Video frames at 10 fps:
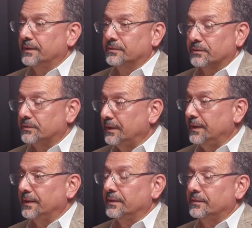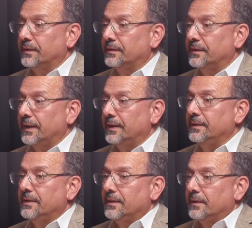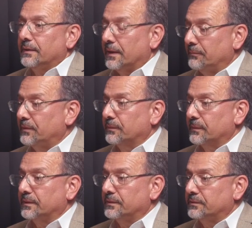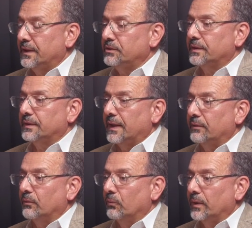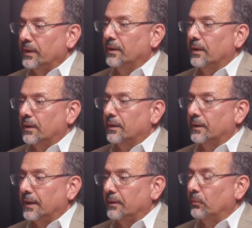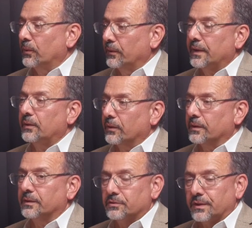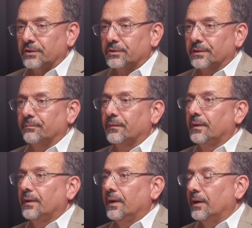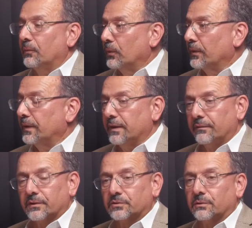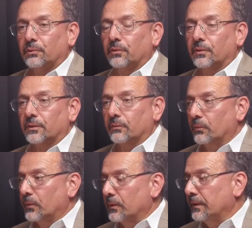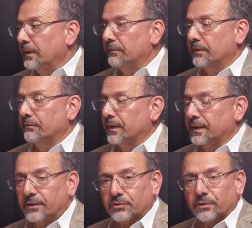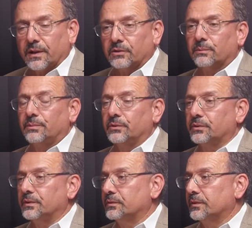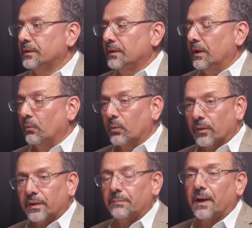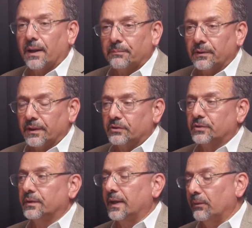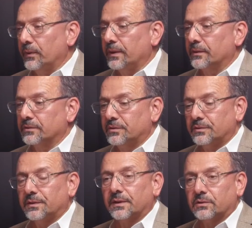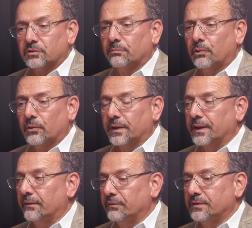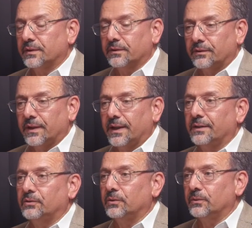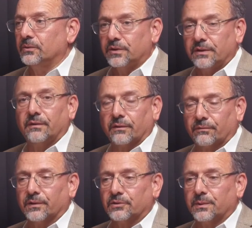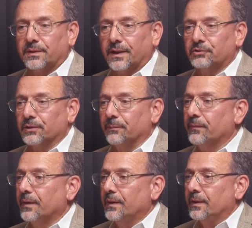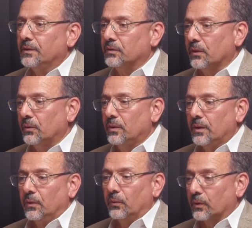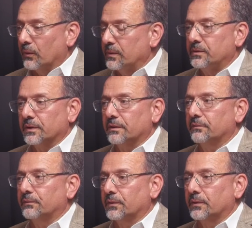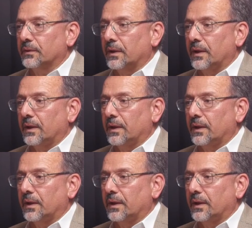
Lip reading: us or seeing us, that they come to the realization that we are a worthy organization, worthy of their support, worthy of their financial contributions, a worthy population that we are assisting and supporting every single day to achieve their fullest potential. So we're always looking for